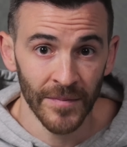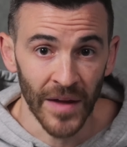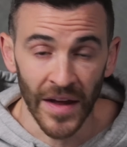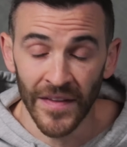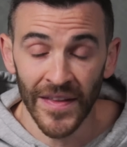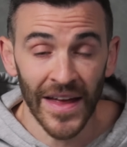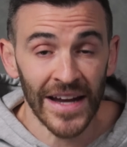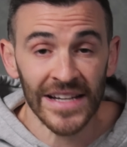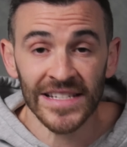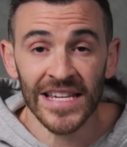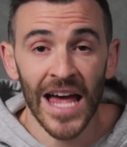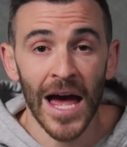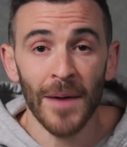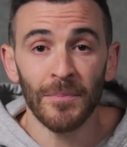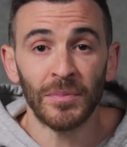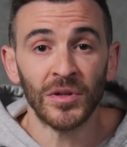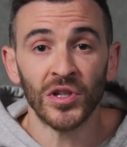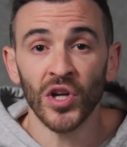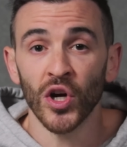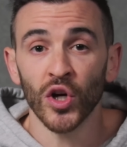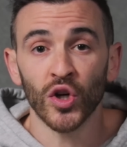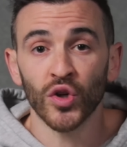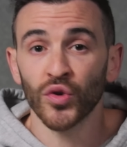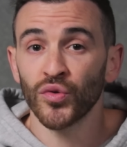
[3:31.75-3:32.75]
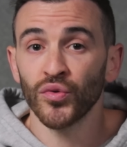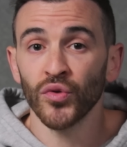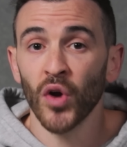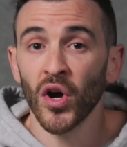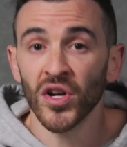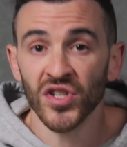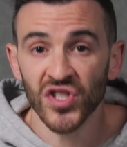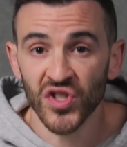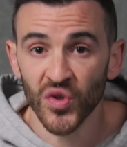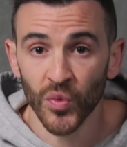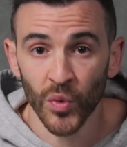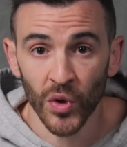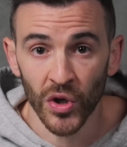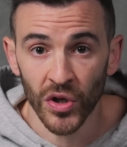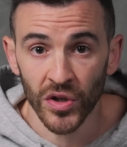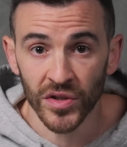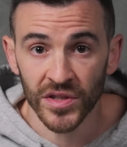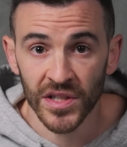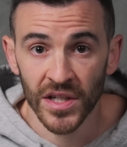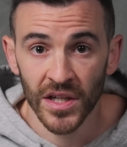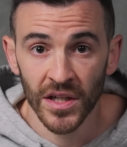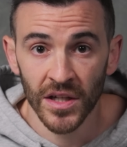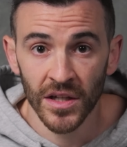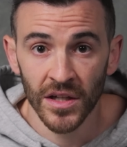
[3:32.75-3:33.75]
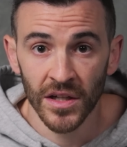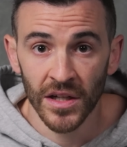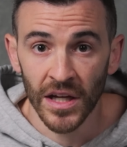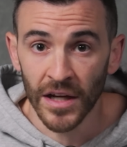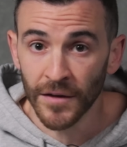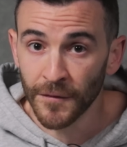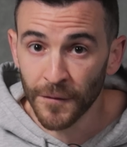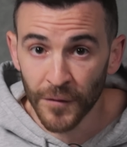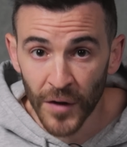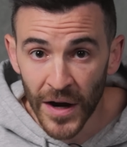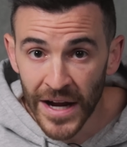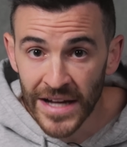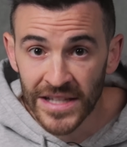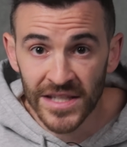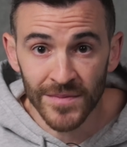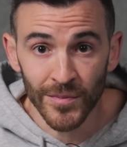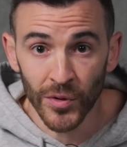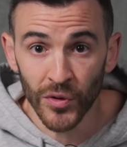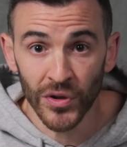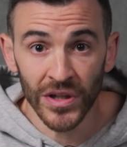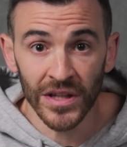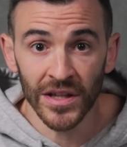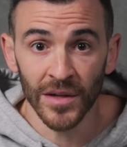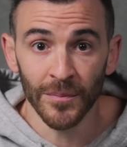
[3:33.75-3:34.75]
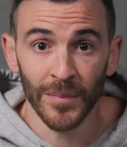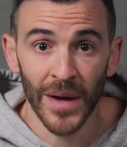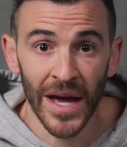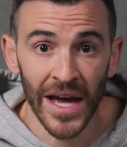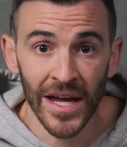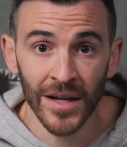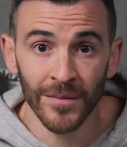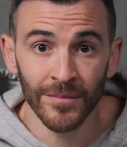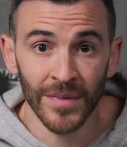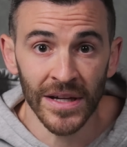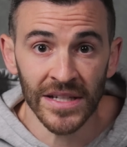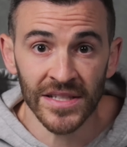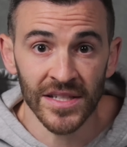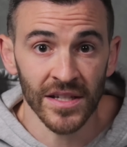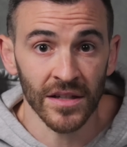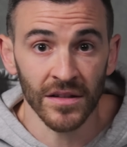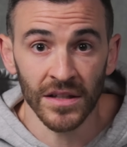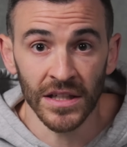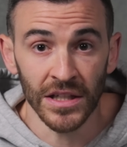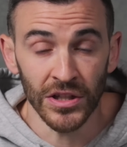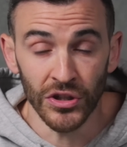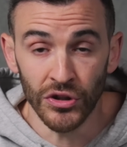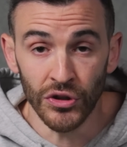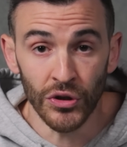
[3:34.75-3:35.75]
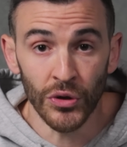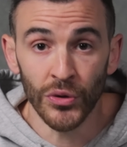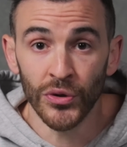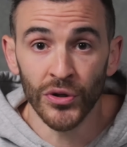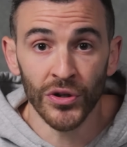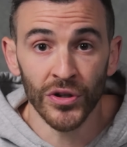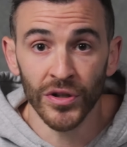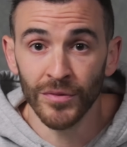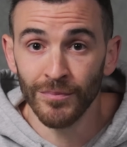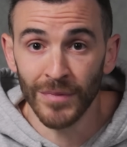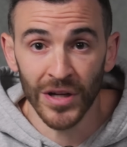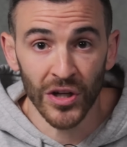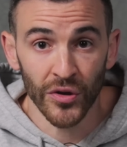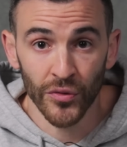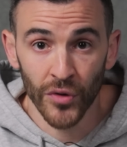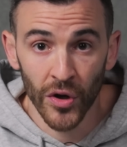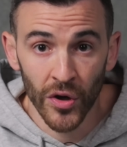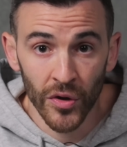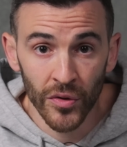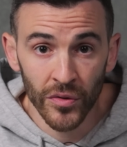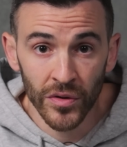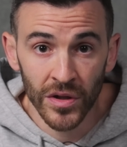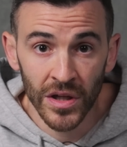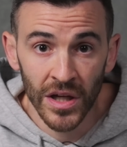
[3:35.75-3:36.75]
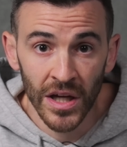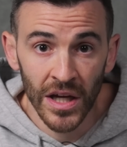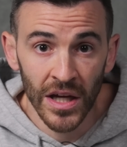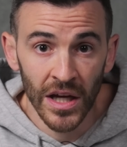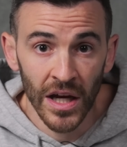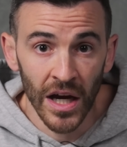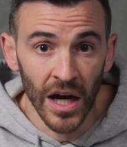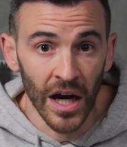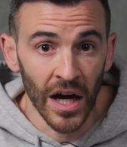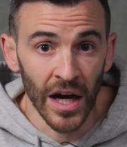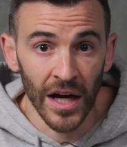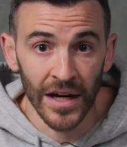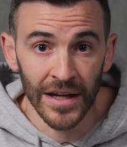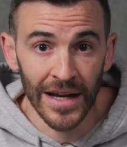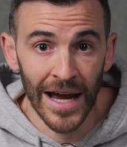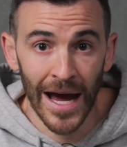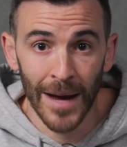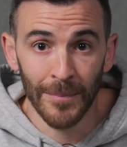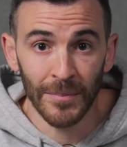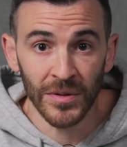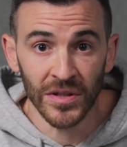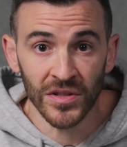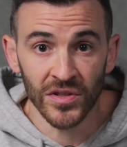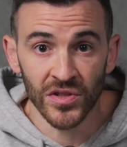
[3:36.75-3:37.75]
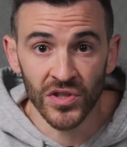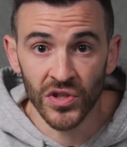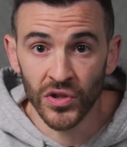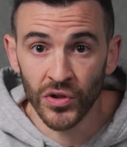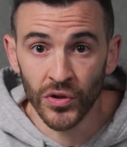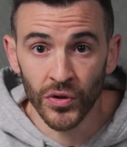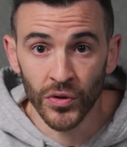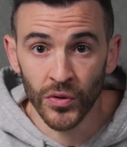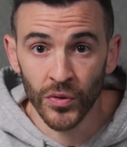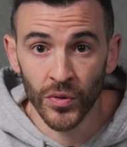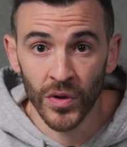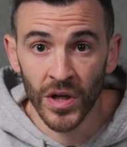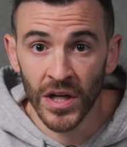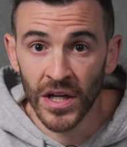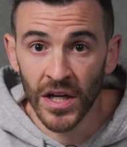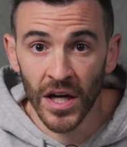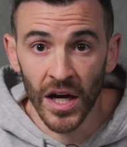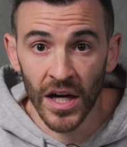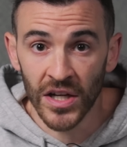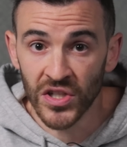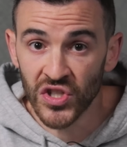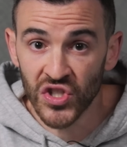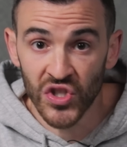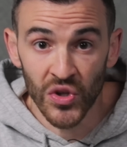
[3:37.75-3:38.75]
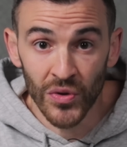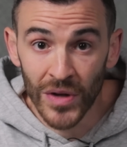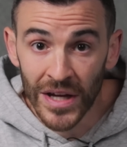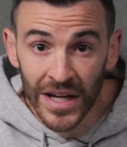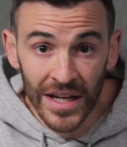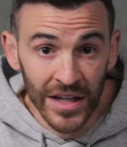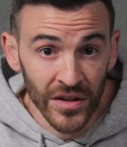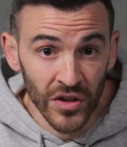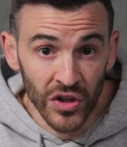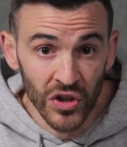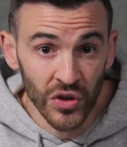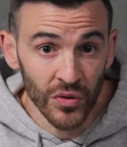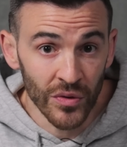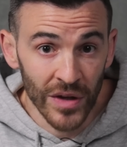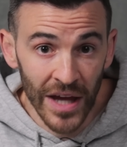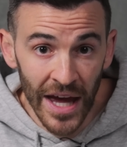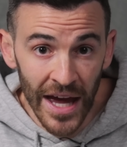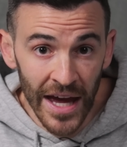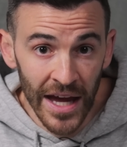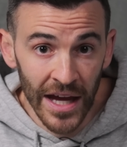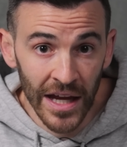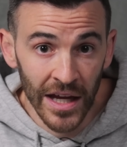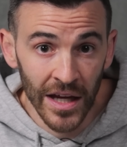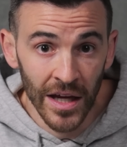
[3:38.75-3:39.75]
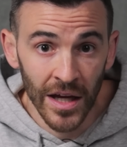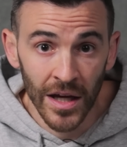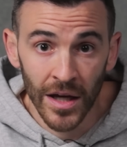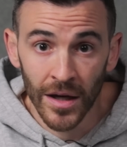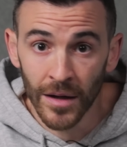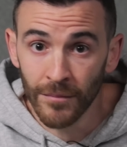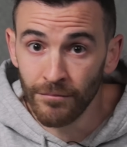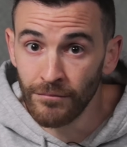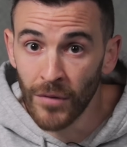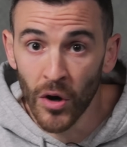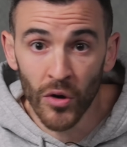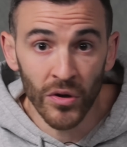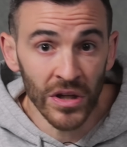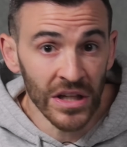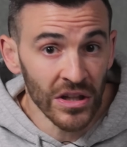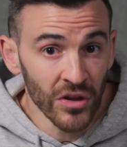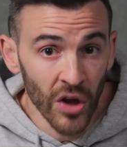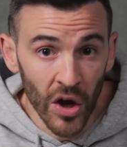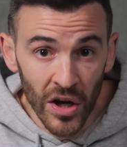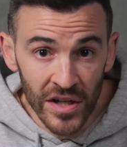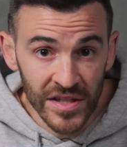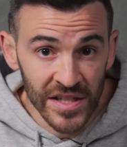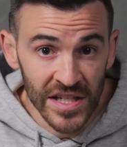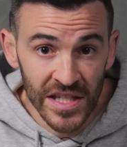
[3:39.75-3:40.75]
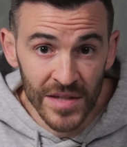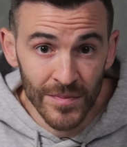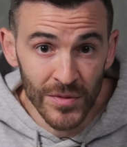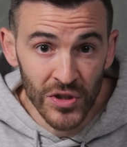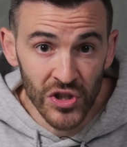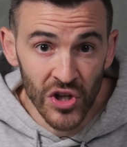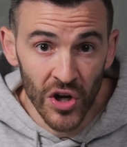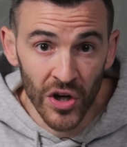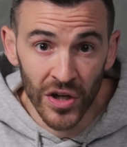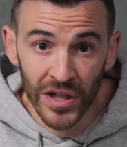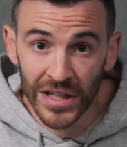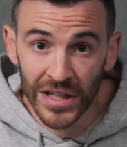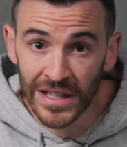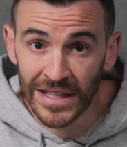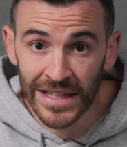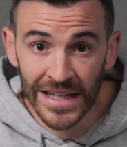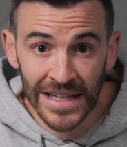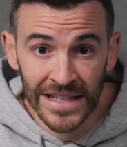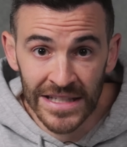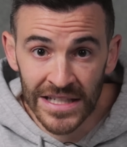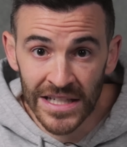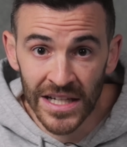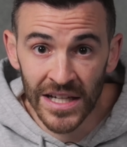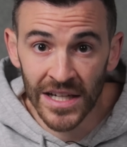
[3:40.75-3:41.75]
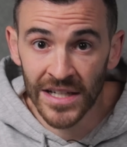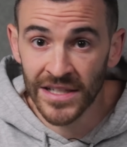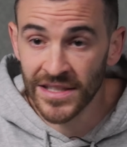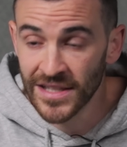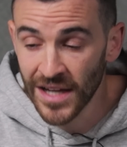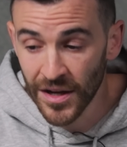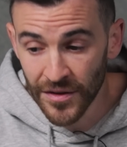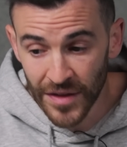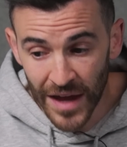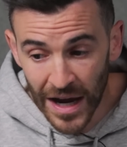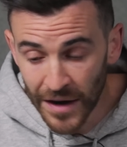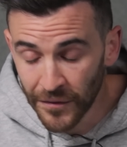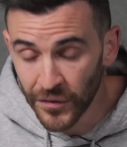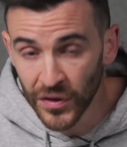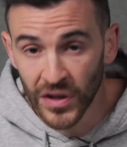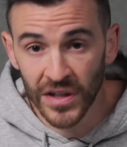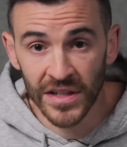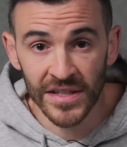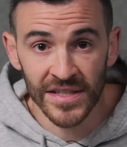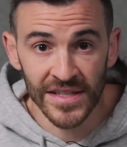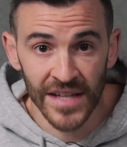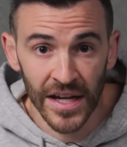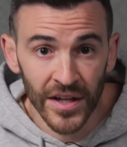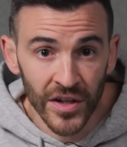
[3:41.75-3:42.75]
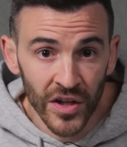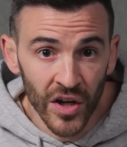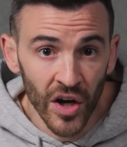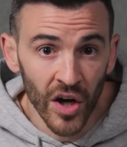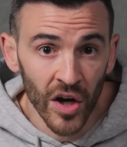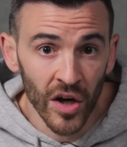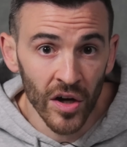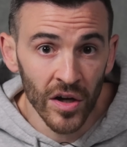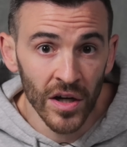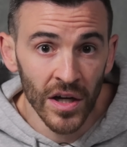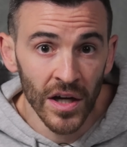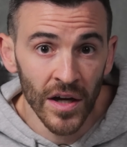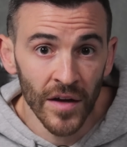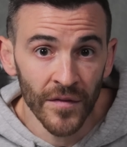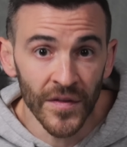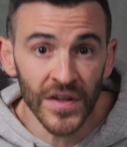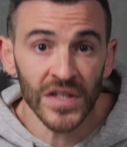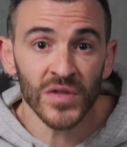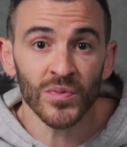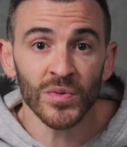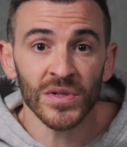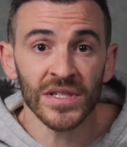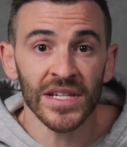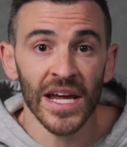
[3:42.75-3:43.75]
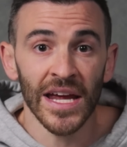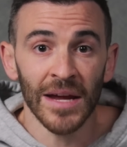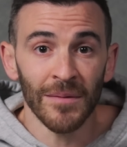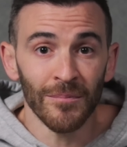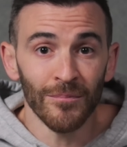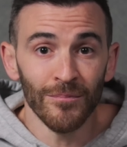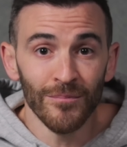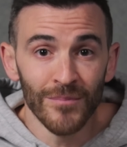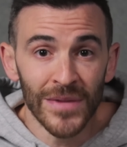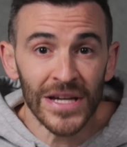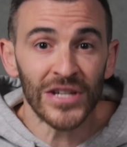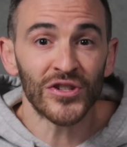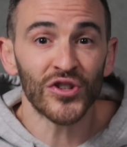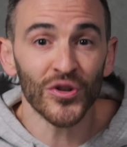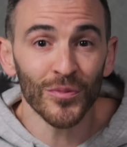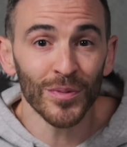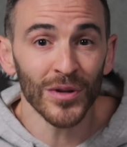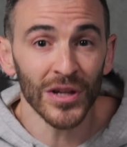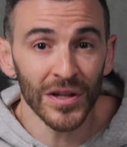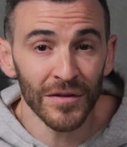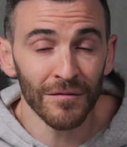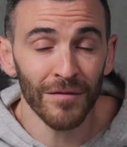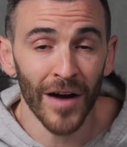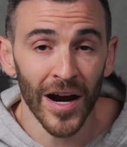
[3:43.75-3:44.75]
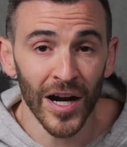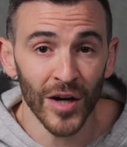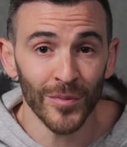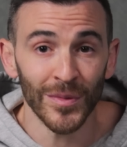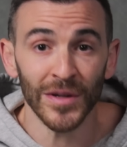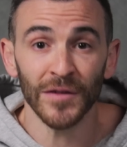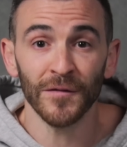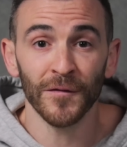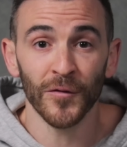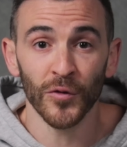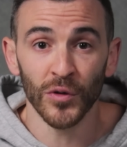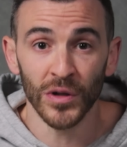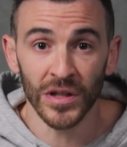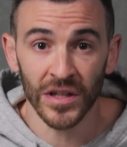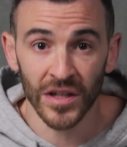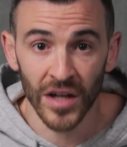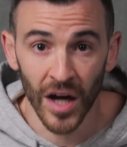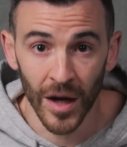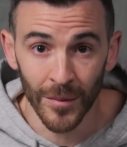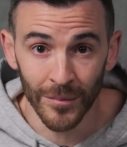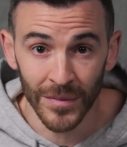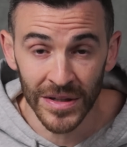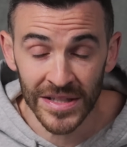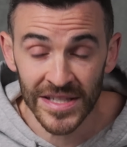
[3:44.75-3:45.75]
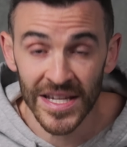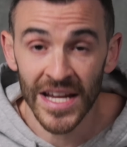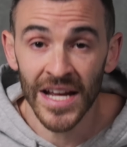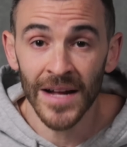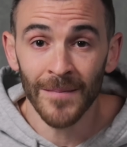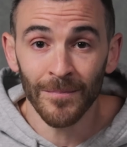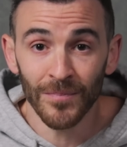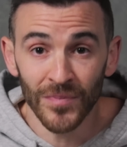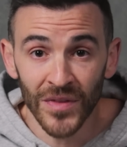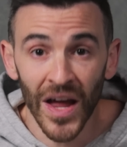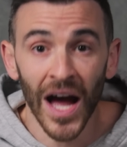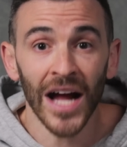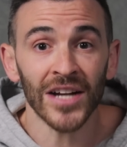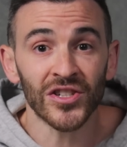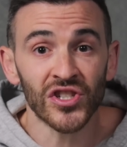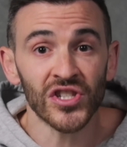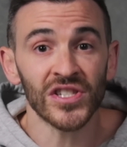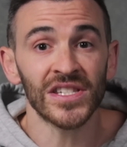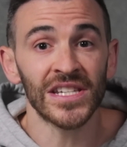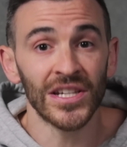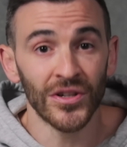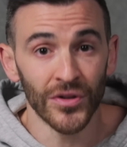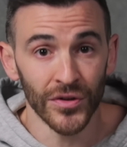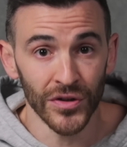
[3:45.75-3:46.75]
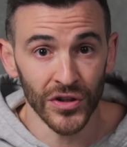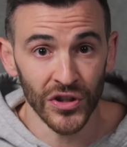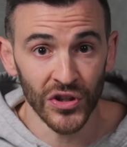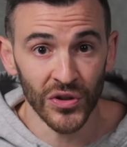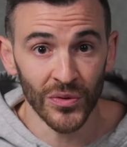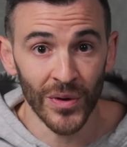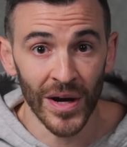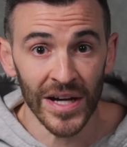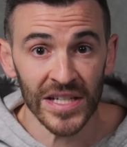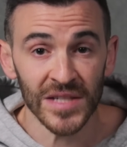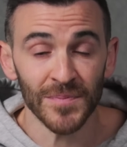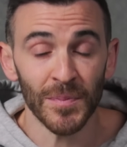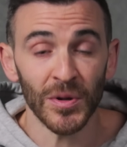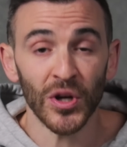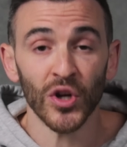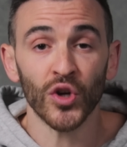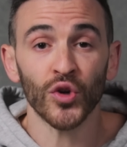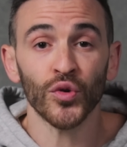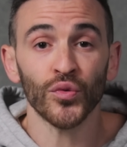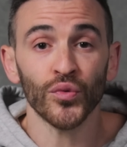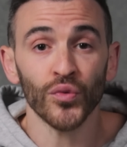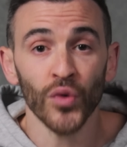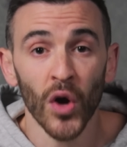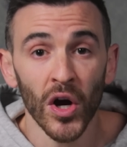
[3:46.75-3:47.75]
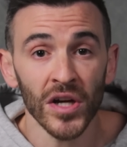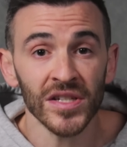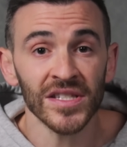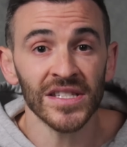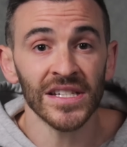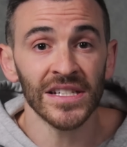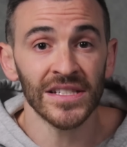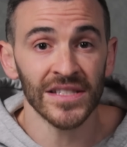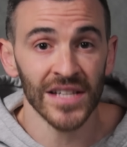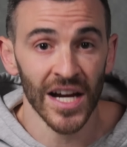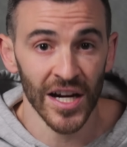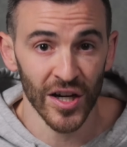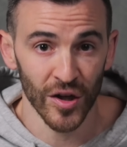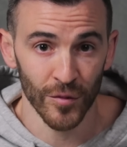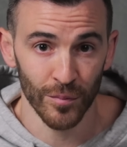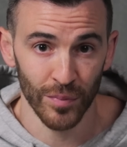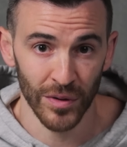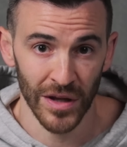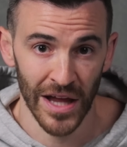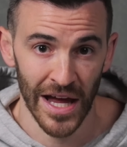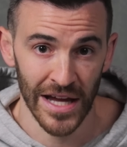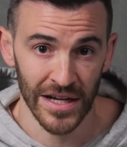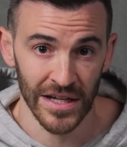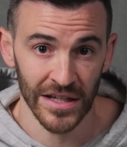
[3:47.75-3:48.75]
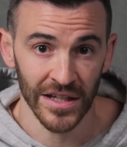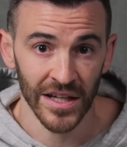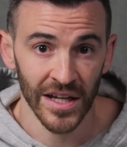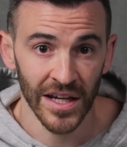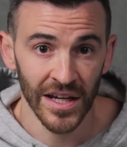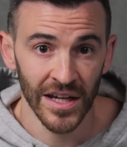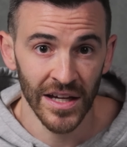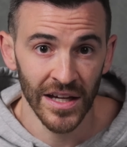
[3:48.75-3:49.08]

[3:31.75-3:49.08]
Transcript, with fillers: And that has happened across the world. In France, Marine Le Pen basically neutered Macron. Uh, it happened to uh, Sunak in the UK. Modi lost his majority in India, South Africa, Senegal. This was a miserable environment for incumbents, not just here in the US, but across the entire planet.